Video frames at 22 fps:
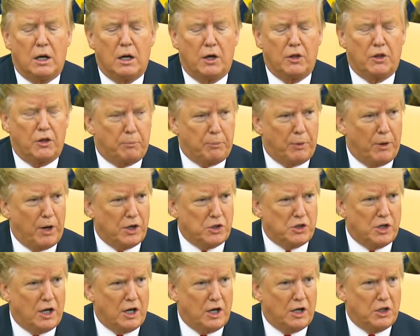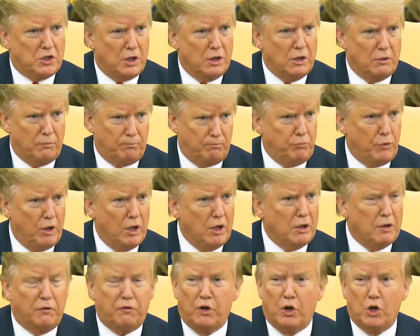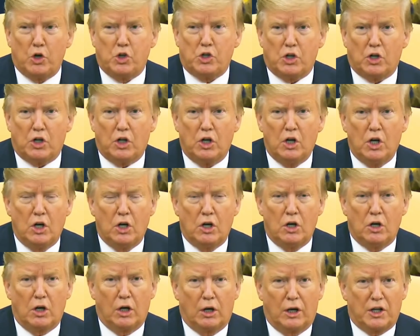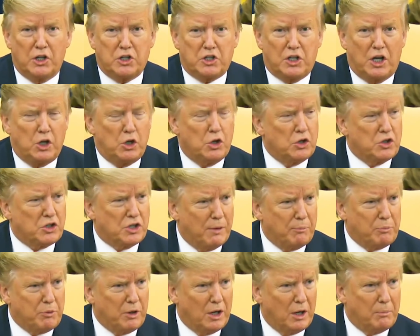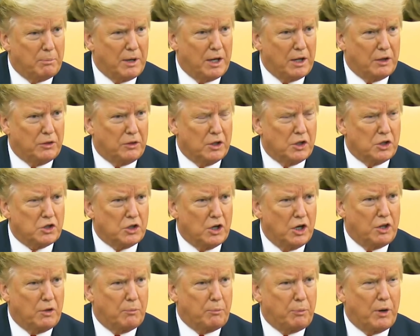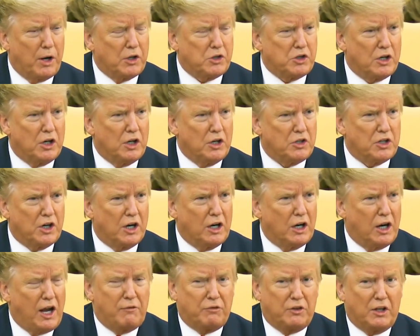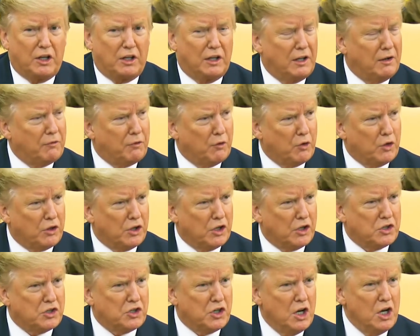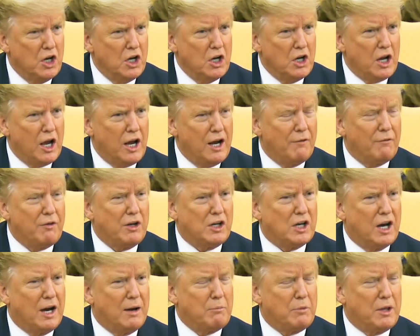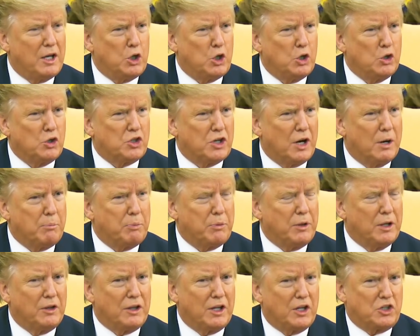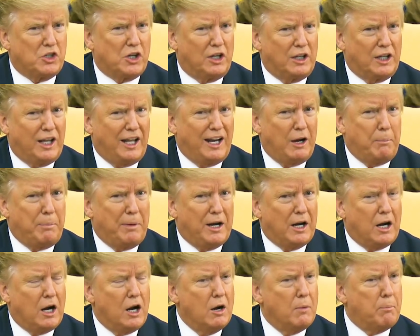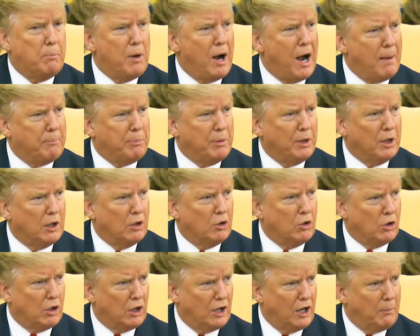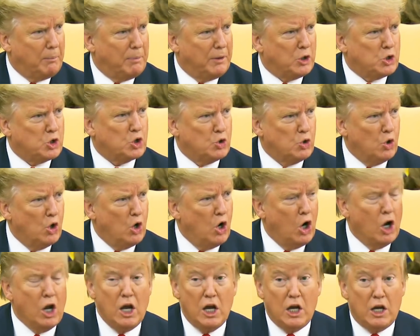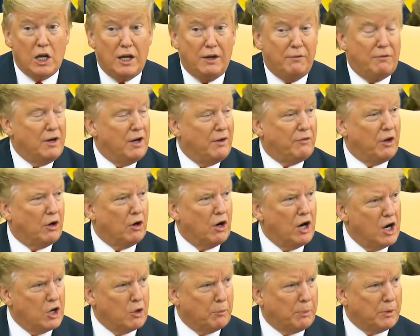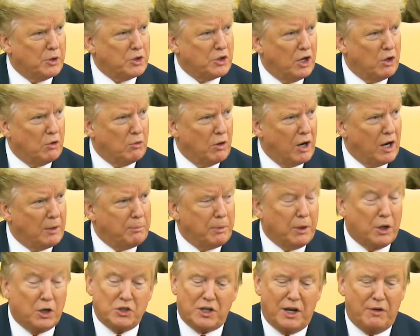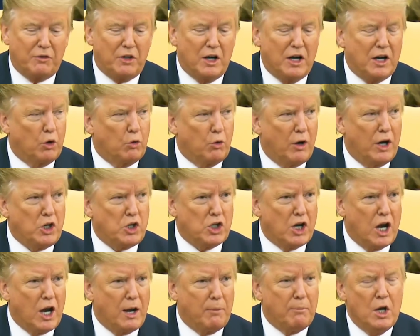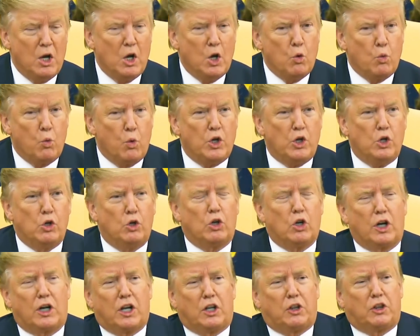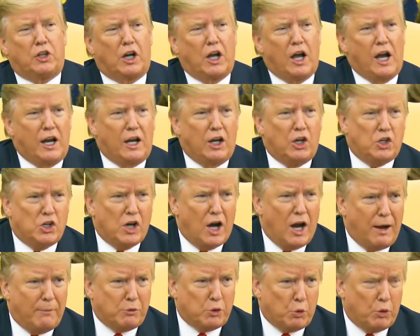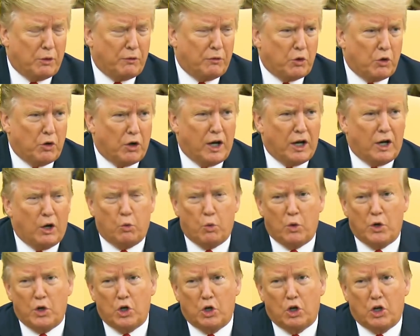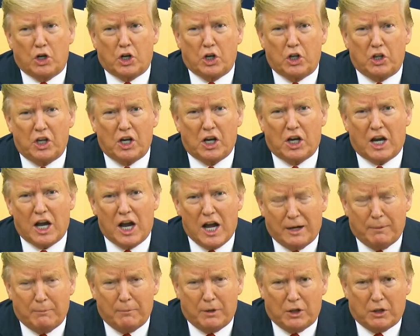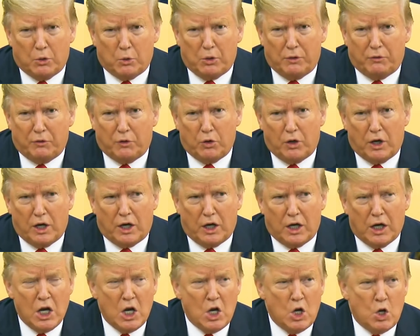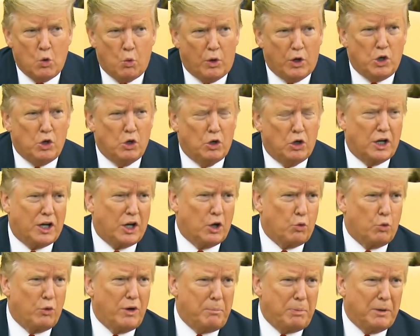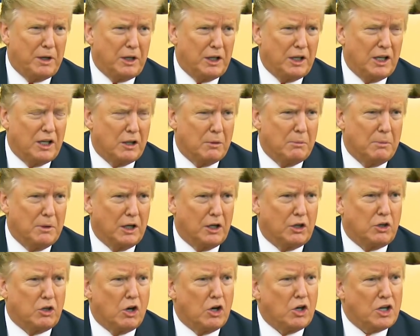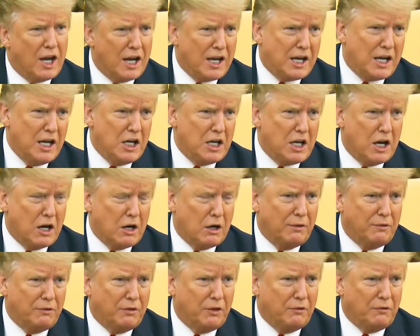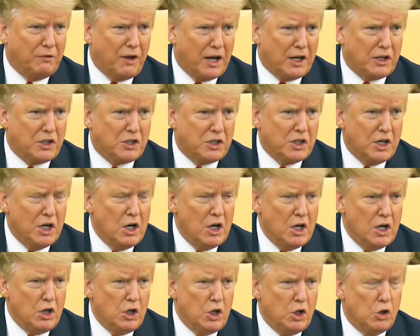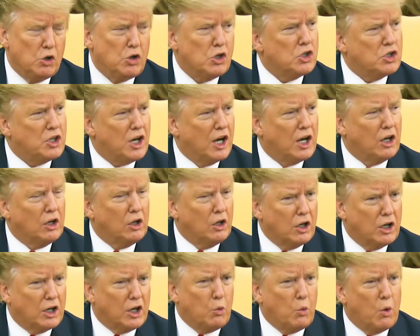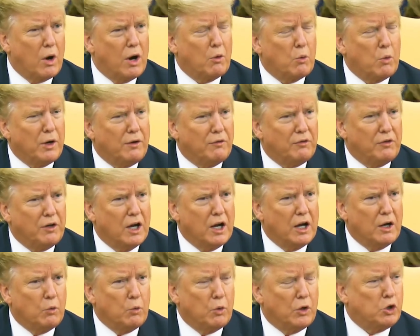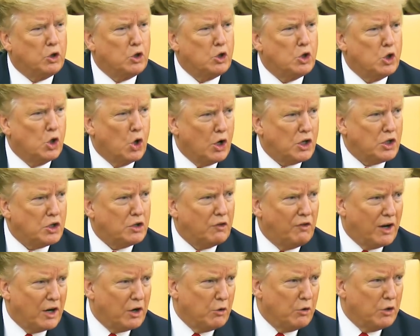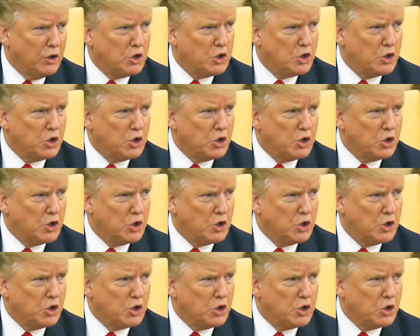other presidents in the future, unless they do something about this, other presidents are going to have to live with this. And every time they do something that's a little bit unpopular, a little bit strong, even if they're 100% right, because I've done a great job. When you look at the kind of jobs we've created, when you look at the economy that we've created, when you look at rebuilding the military, taking care of the vets, you just take a look at what we've done with choice, veterans'